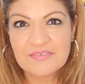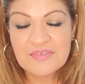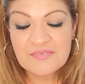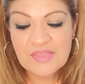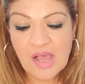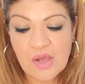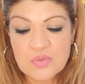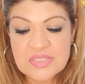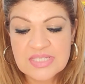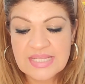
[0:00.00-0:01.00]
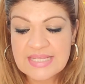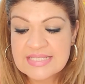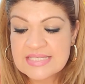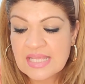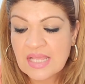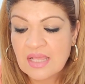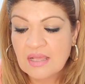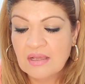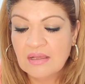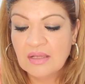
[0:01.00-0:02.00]
Fifth house is
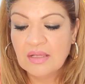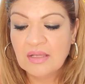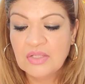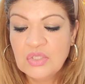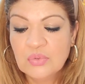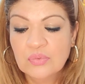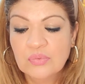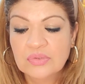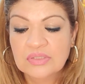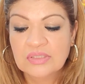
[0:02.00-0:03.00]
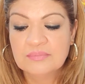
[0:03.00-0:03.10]
your